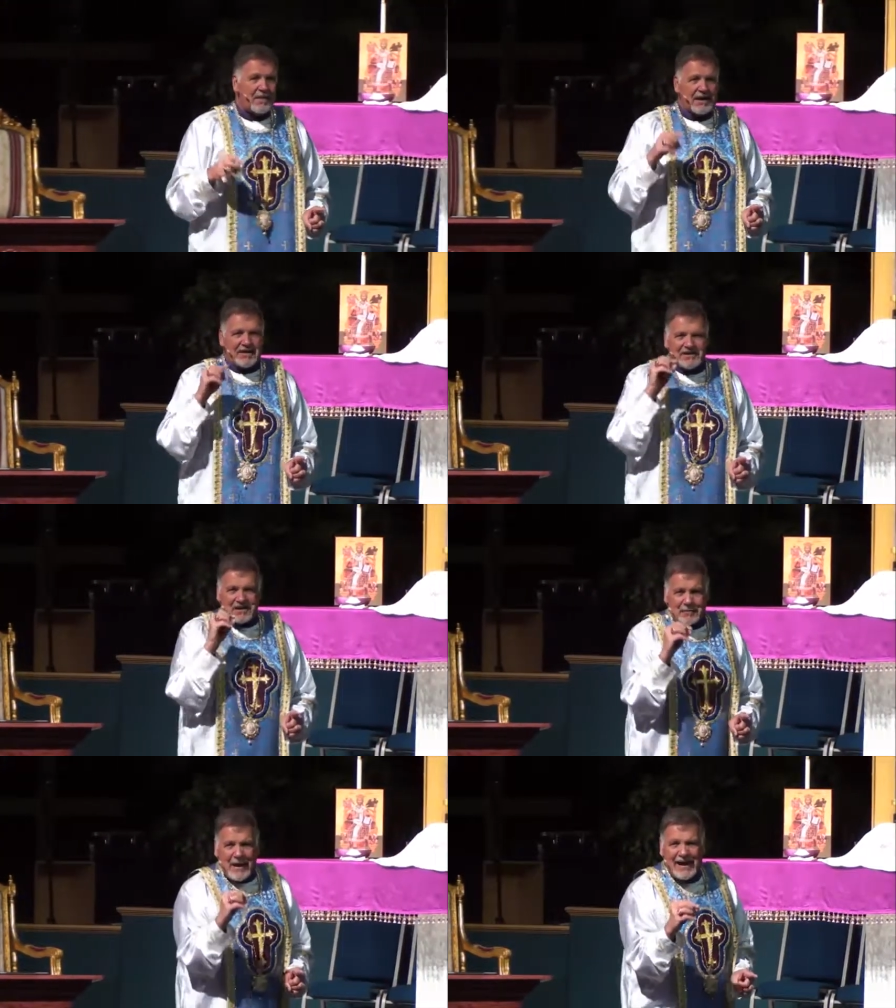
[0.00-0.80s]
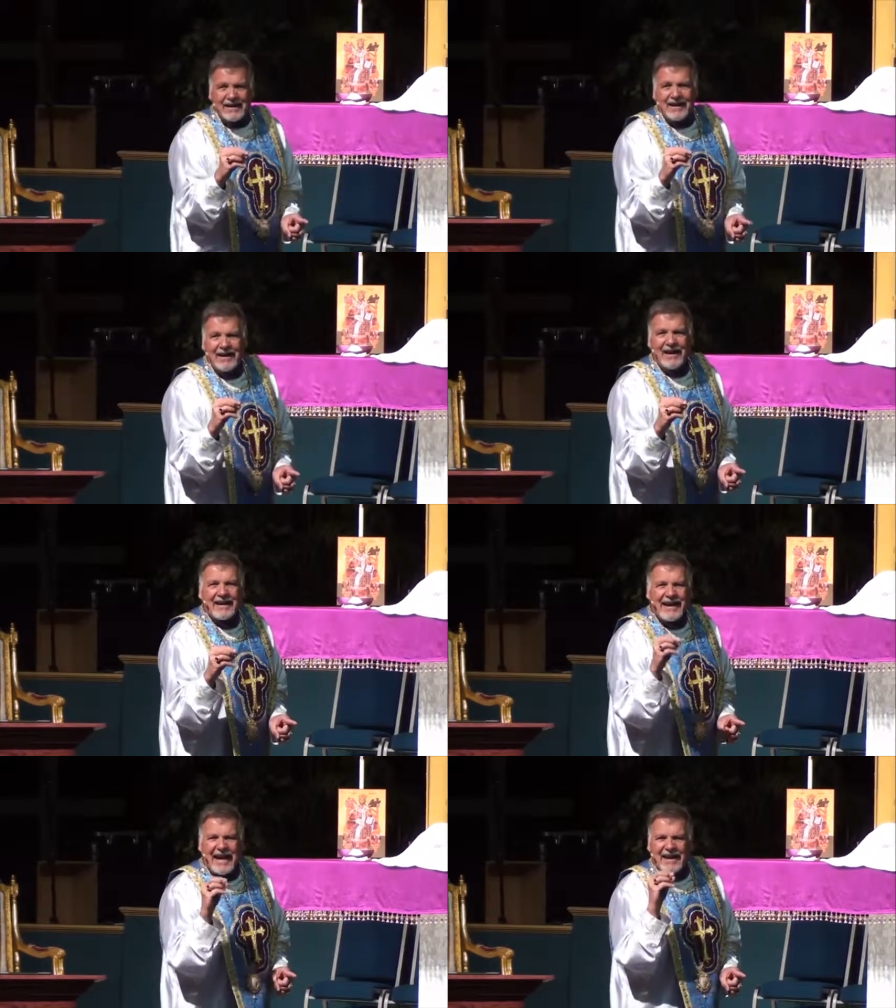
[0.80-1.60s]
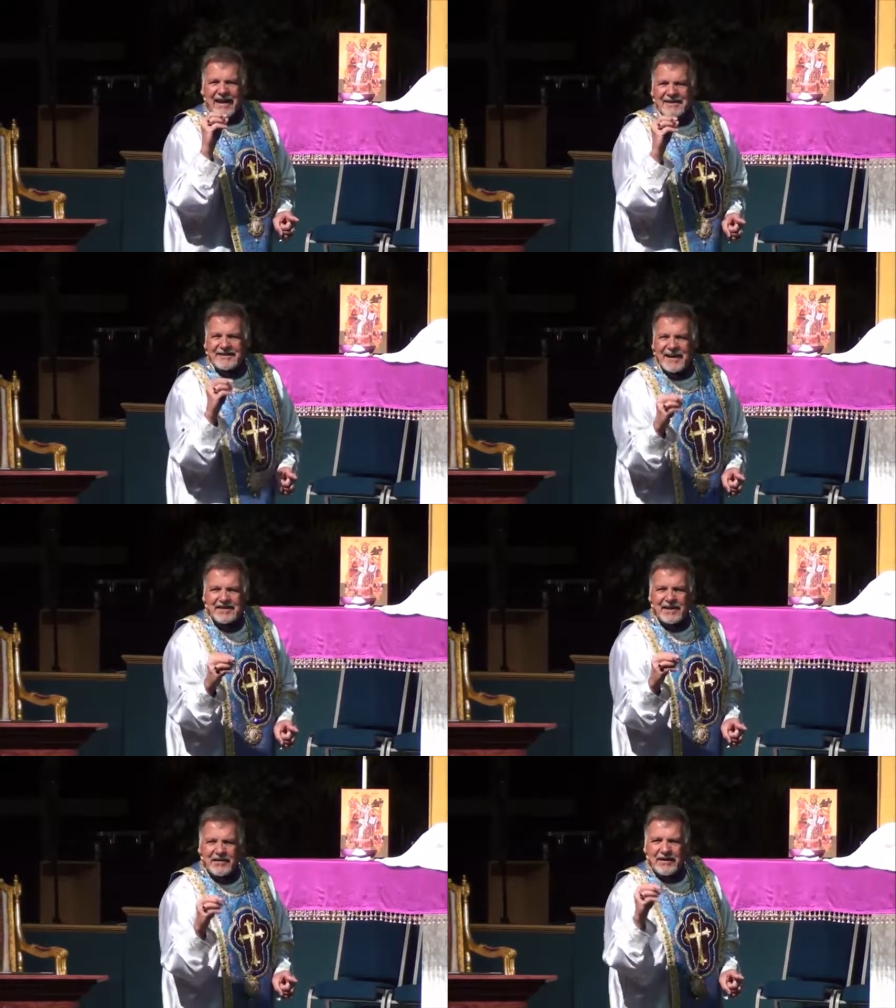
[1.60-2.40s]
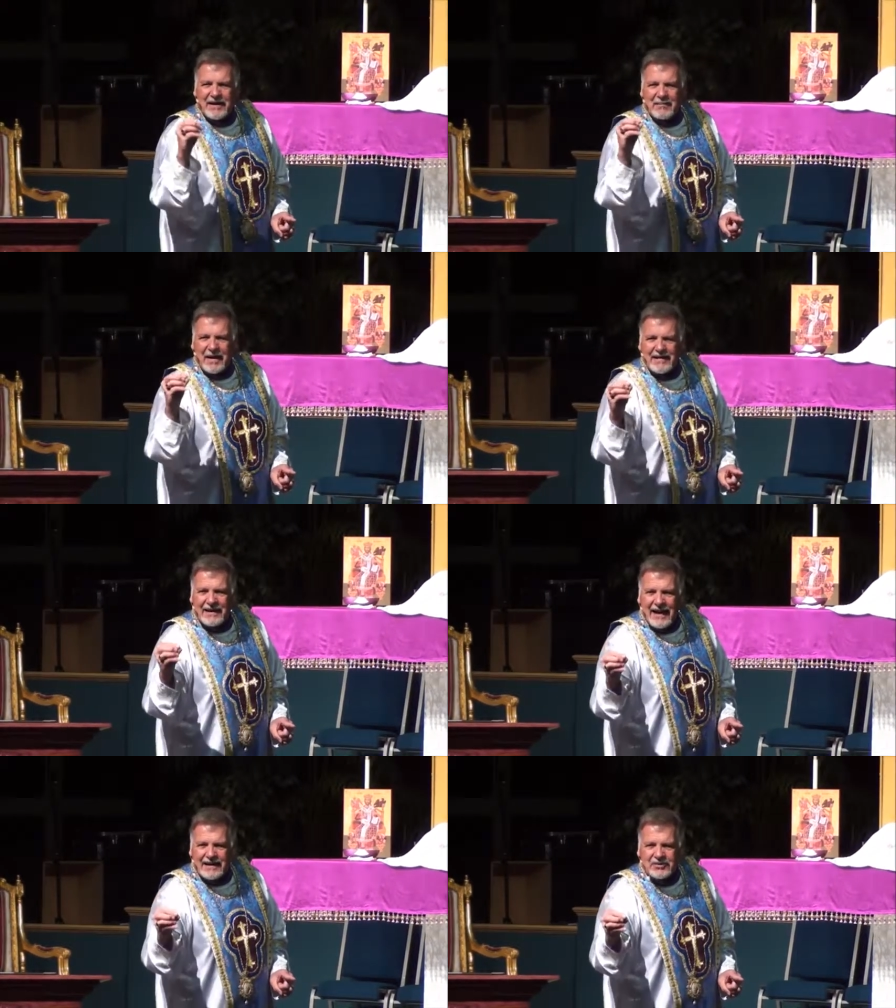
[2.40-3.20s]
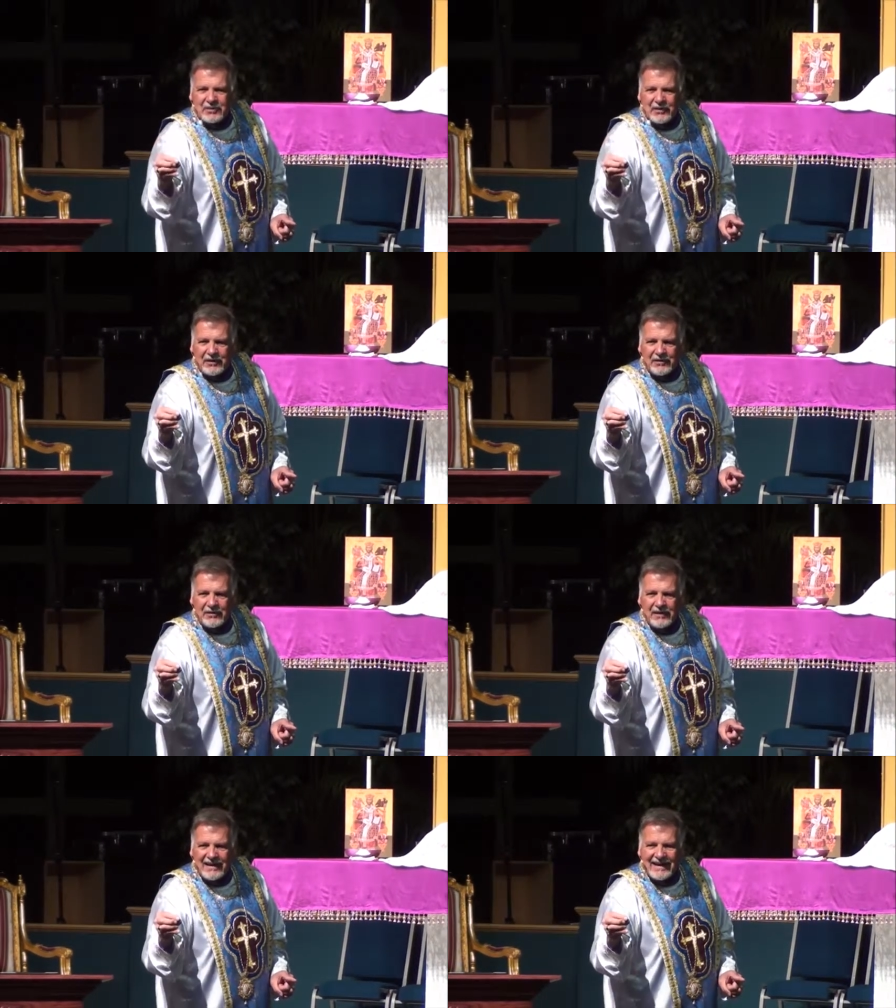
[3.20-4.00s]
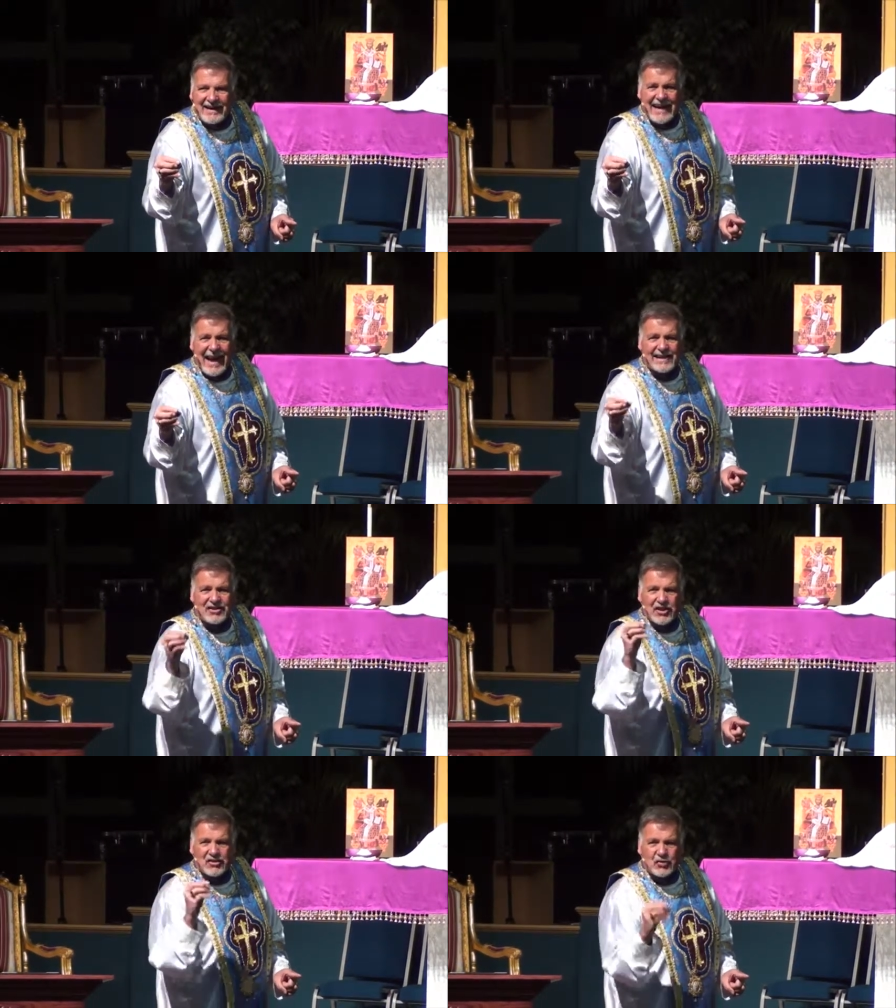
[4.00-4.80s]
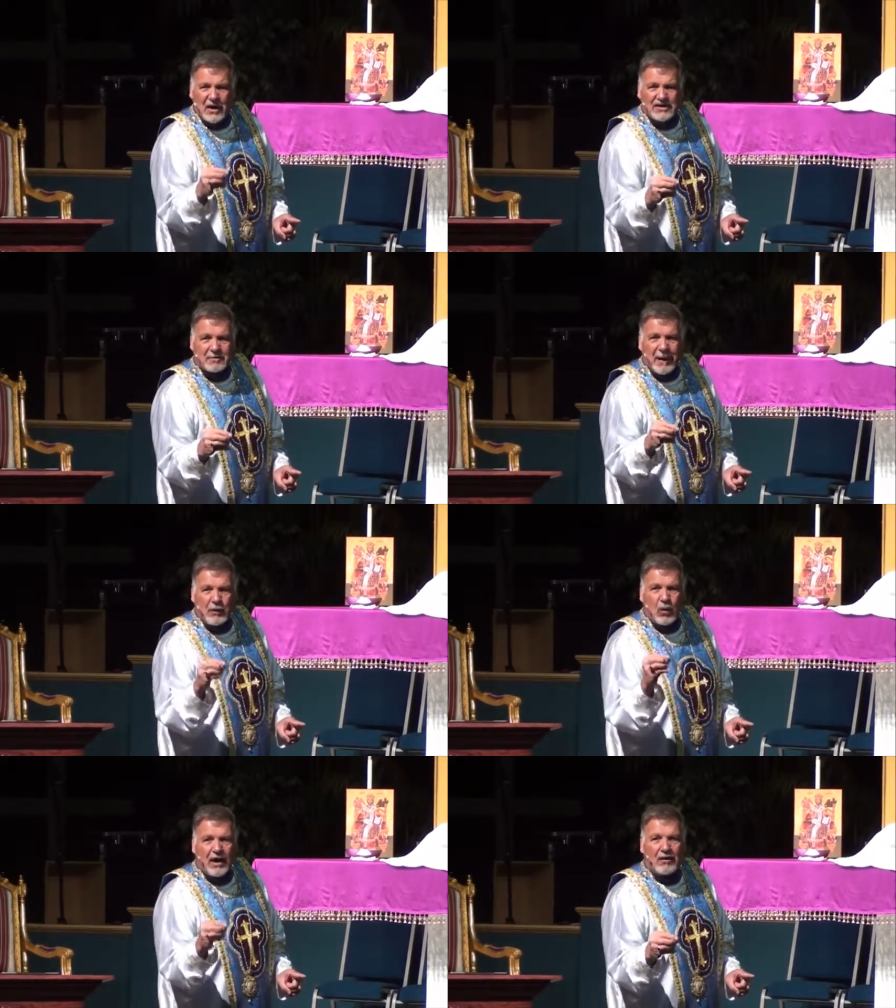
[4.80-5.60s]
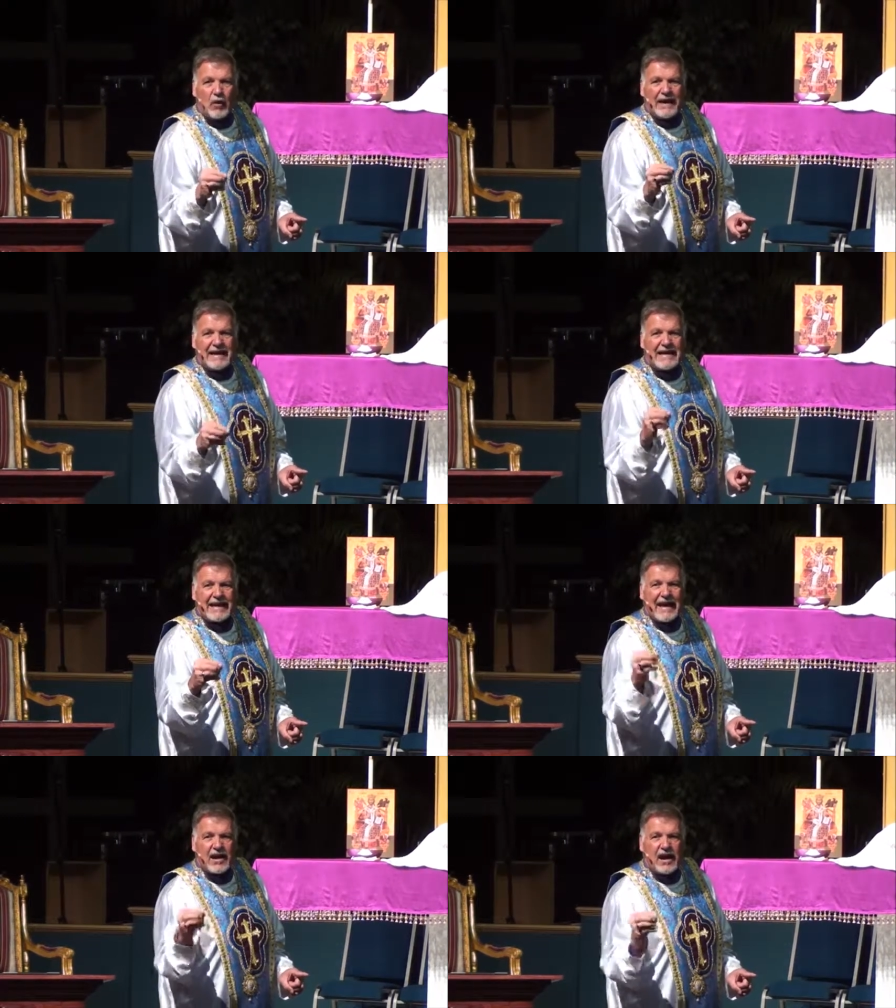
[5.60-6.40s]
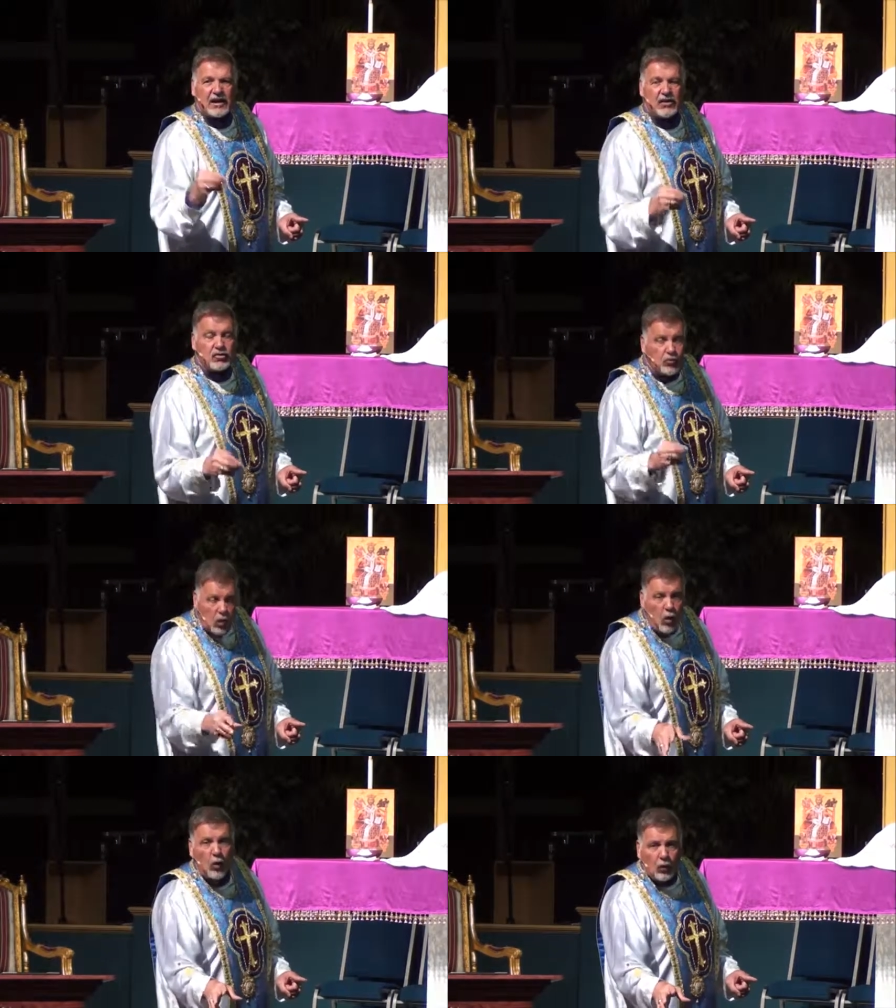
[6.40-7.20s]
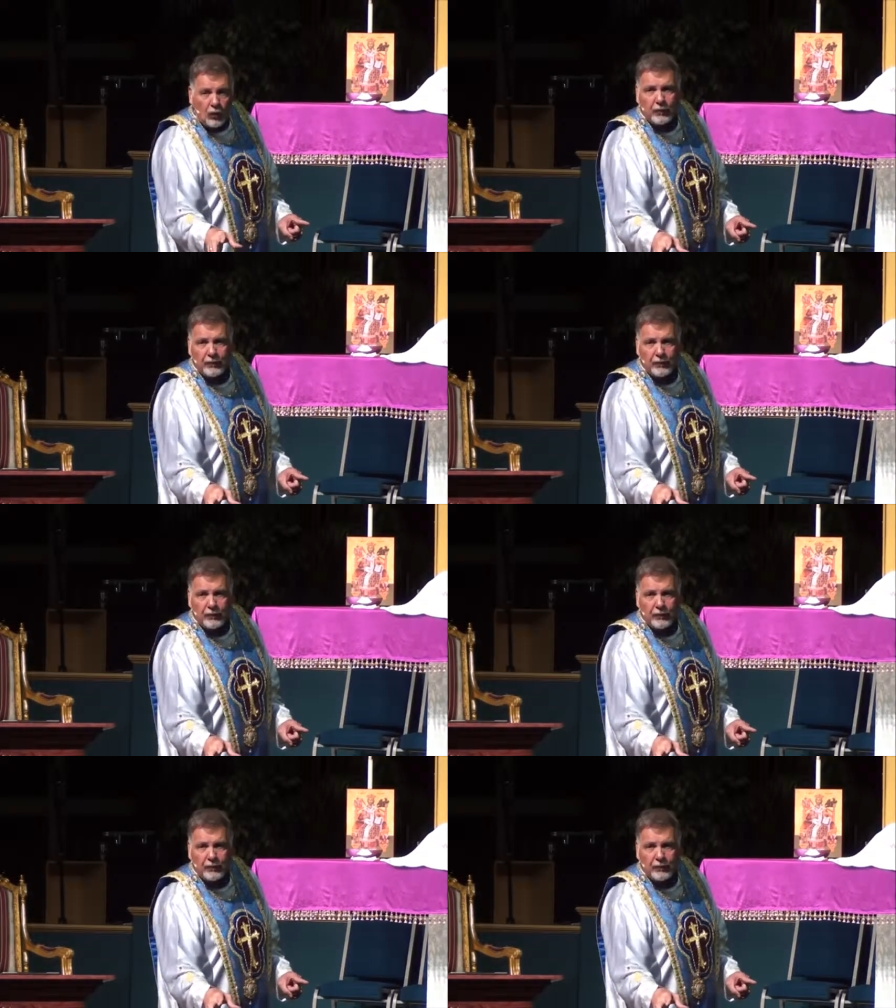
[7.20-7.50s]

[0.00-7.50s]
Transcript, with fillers: because this man can't assess everything by the natural. He has to trust by what, what he cannot control.